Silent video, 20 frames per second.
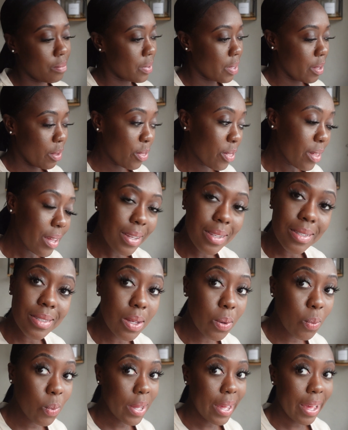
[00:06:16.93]
The things
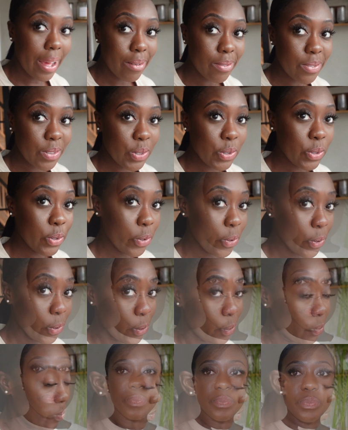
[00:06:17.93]
that we have to do.
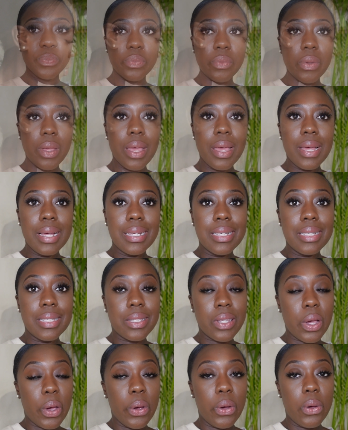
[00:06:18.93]

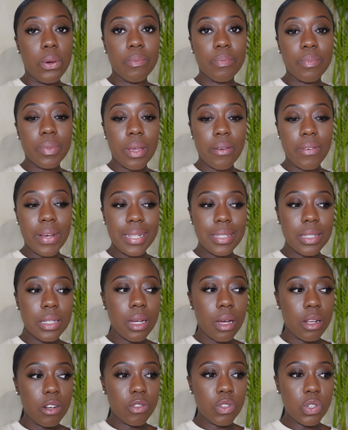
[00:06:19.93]
So I've had to
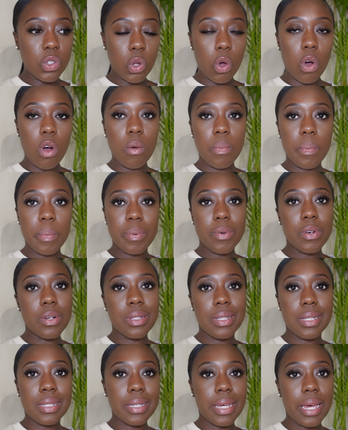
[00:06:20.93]
kind of stop
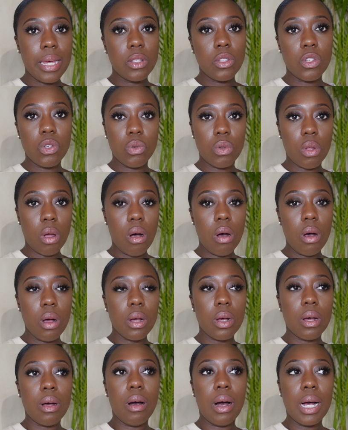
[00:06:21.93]
because it's getting too
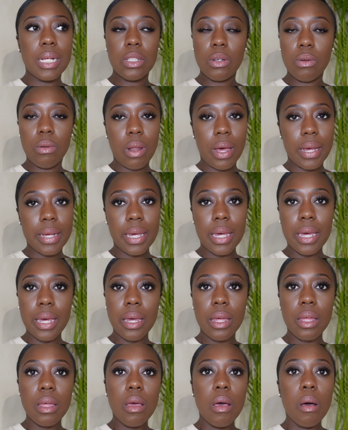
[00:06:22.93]
dark. I don't like
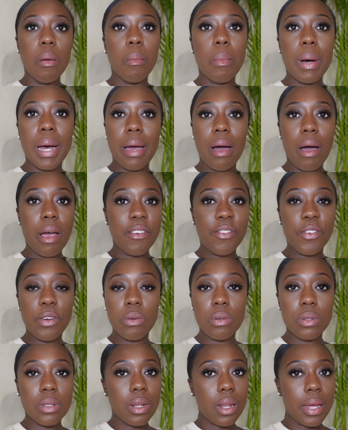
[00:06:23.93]
it. My iPhone
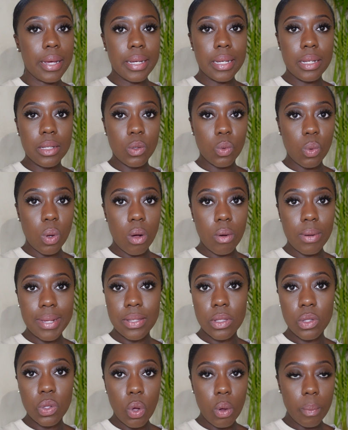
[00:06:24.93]
doesn't like it as well.
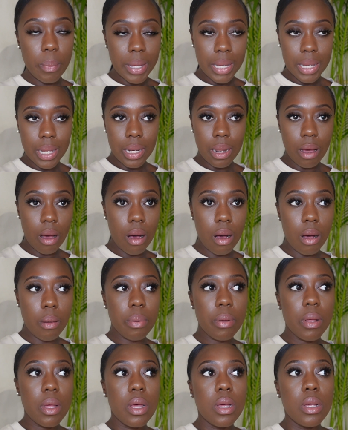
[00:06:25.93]
It's not picking it up.